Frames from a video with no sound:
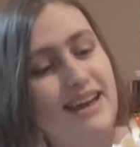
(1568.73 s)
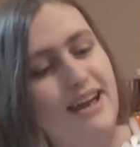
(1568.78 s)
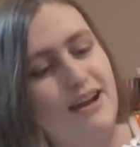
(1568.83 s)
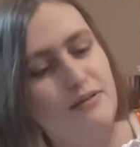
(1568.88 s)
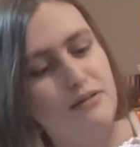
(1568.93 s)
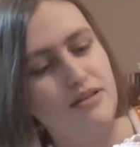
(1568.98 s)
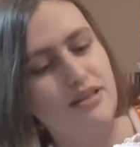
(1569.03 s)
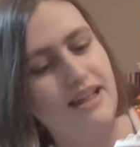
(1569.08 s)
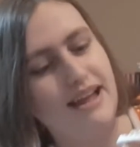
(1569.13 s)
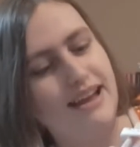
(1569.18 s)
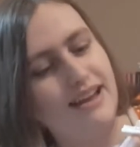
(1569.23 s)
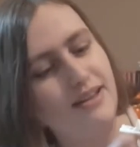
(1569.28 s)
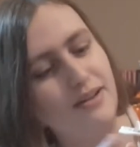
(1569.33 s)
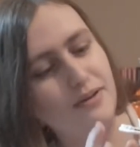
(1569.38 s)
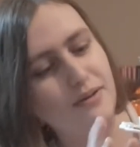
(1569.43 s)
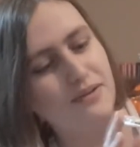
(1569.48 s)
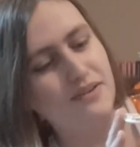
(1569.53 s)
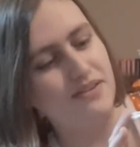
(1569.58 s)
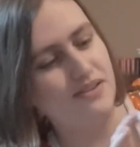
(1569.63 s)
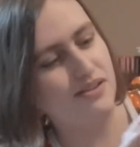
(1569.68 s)
was like,
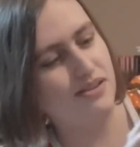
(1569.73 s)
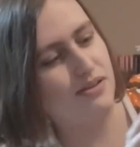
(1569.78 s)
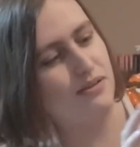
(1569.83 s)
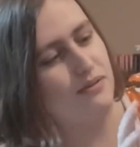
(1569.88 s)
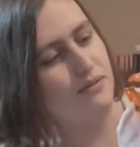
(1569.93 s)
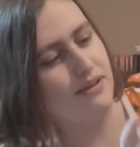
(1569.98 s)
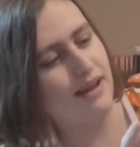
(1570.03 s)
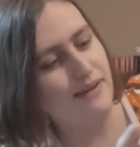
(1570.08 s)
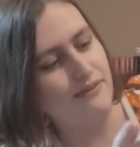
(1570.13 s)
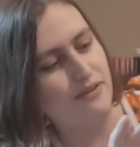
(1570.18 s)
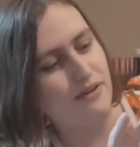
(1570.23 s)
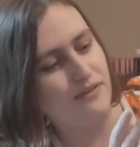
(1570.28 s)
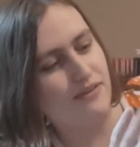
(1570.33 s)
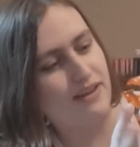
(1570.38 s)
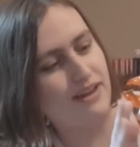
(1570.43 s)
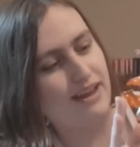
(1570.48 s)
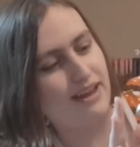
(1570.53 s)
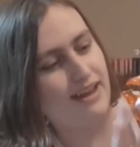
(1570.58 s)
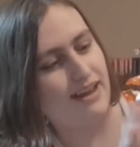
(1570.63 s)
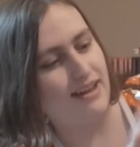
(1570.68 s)
no, just do
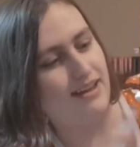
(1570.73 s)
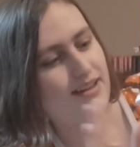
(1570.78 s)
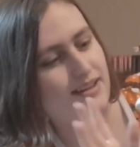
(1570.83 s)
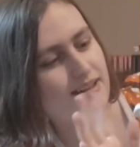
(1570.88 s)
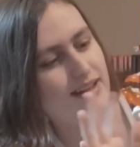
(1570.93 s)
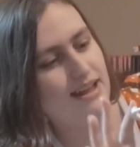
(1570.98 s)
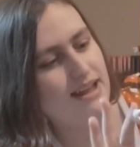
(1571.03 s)
everything.